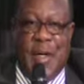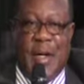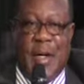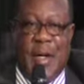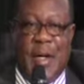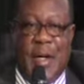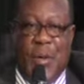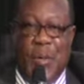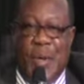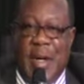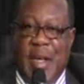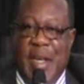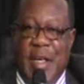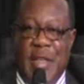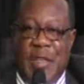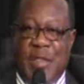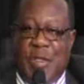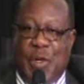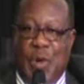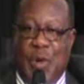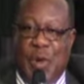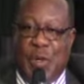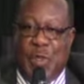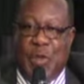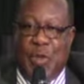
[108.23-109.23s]
whether it's
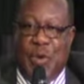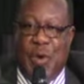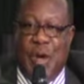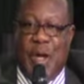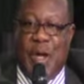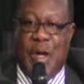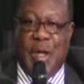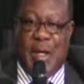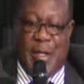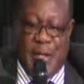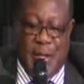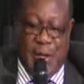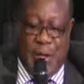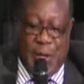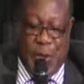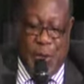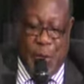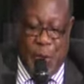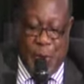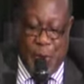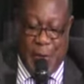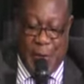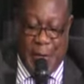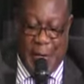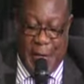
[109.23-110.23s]
cultural
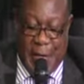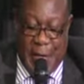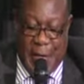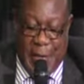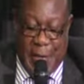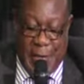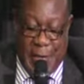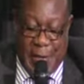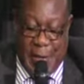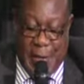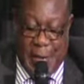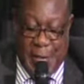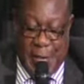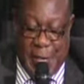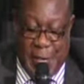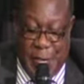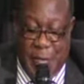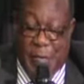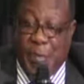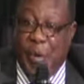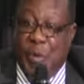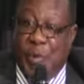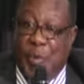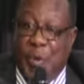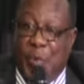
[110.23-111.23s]
or it is
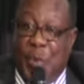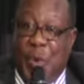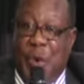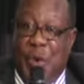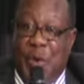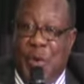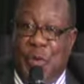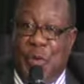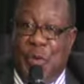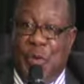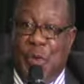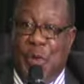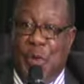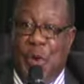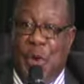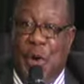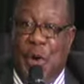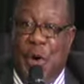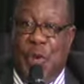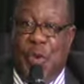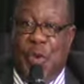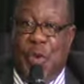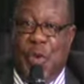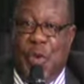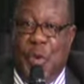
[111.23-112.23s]
from the point of view
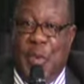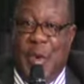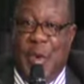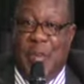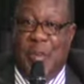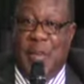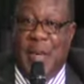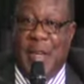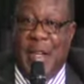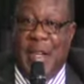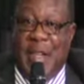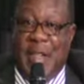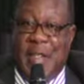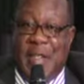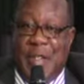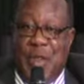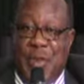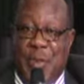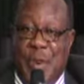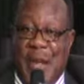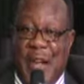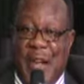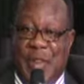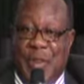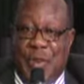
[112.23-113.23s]
of human beings,
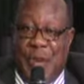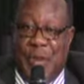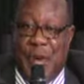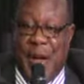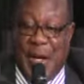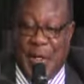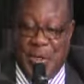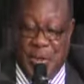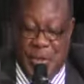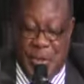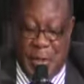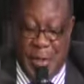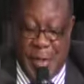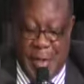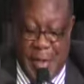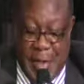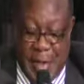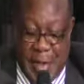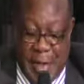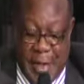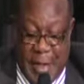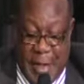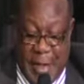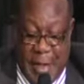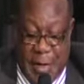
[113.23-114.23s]
human interaction,
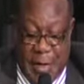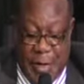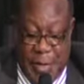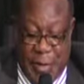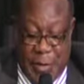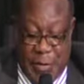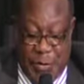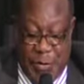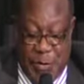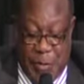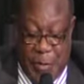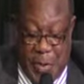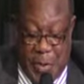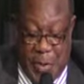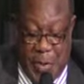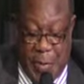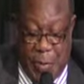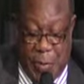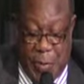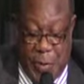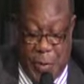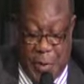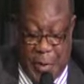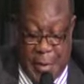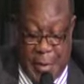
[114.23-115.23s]
then that is extremely
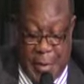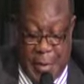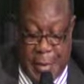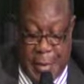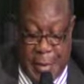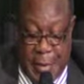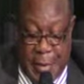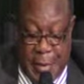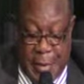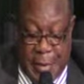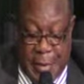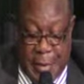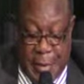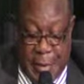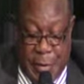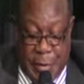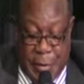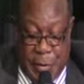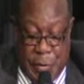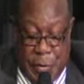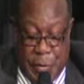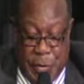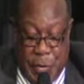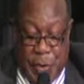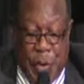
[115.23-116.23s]
important.
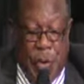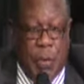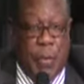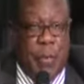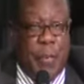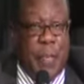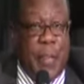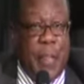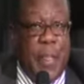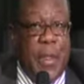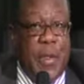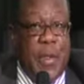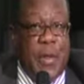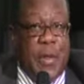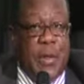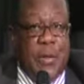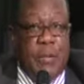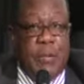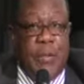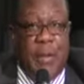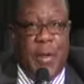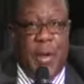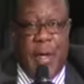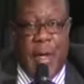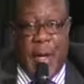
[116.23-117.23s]
So,
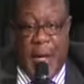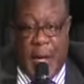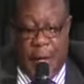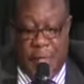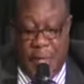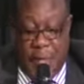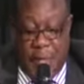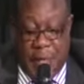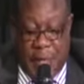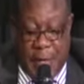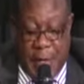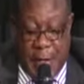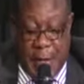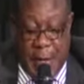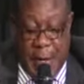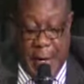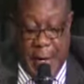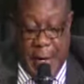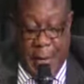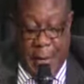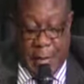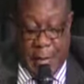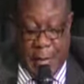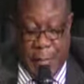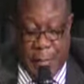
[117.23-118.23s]
having seen
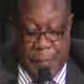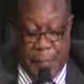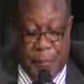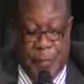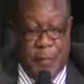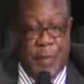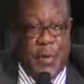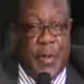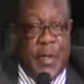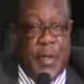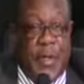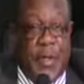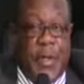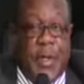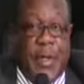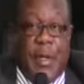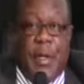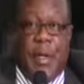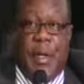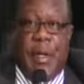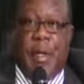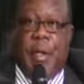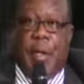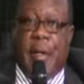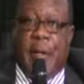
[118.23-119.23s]
that,
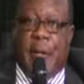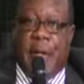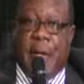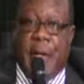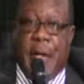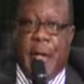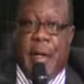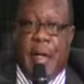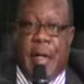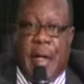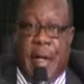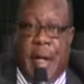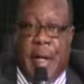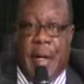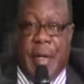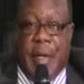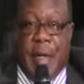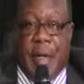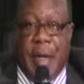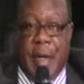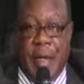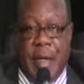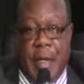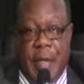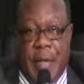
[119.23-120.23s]
then the
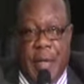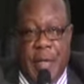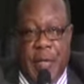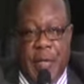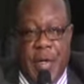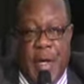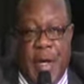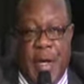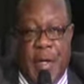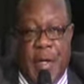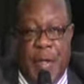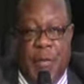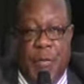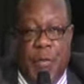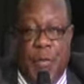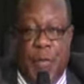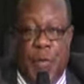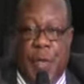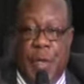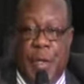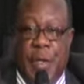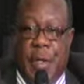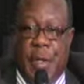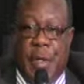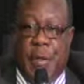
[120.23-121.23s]
idea is that if
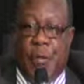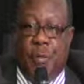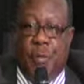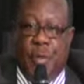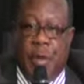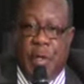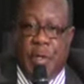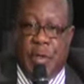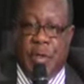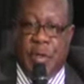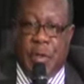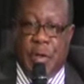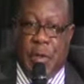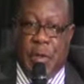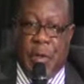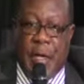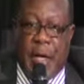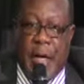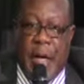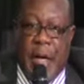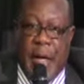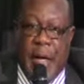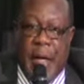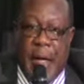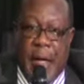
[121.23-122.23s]
we want to look
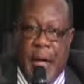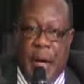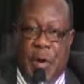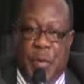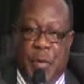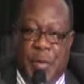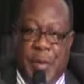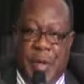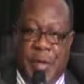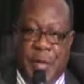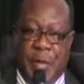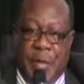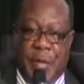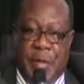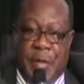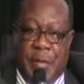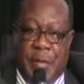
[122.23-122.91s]
at how best